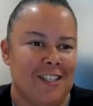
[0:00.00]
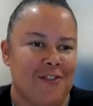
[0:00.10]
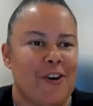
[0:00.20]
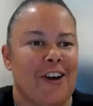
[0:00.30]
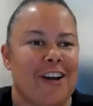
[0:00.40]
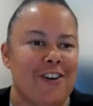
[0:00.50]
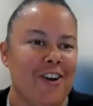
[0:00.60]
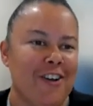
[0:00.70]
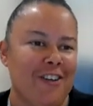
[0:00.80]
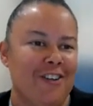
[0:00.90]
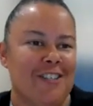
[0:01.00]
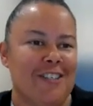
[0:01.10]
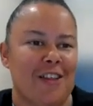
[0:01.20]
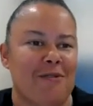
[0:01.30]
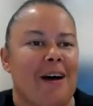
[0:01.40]
very unknown in New
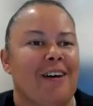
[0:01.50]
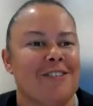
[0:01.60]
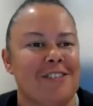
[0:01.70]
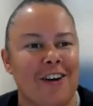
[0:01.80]
South Wales,